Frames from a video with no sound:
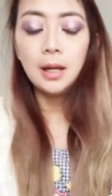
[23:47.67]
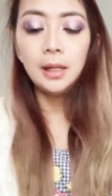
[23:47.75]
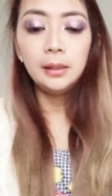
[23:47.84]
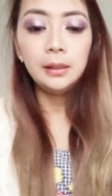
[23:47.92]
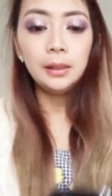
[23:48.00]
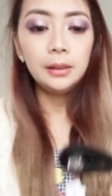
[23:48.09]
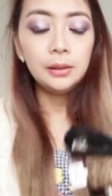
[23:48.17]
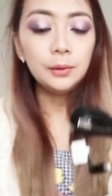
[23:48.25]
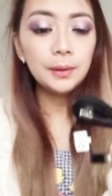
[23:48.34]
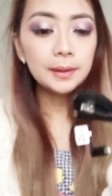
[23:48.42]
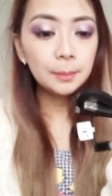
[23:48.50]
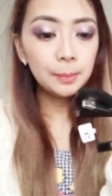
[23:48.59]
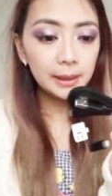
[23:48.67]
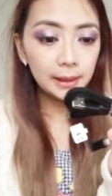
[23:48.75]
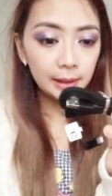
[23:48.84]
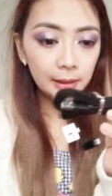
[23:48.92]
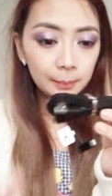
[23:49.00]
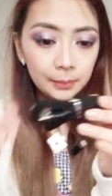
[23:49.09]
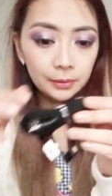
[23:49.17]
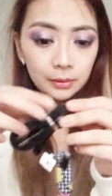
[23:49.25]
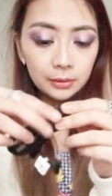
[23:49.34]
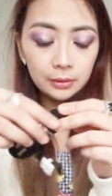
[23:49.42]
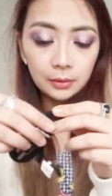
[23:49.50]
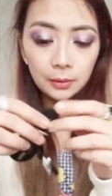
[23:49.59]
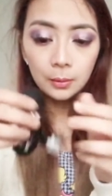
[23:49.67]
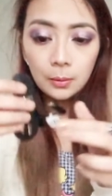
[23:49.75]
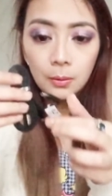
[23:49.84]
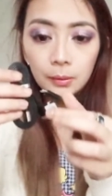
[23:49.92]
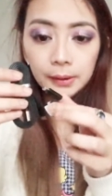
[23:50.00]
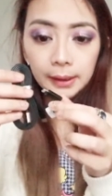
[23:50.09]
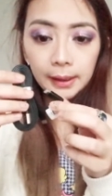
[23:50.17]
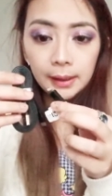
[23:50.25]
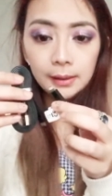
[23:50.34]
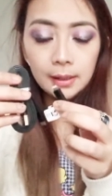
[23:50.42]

And then USB cable, oh okay,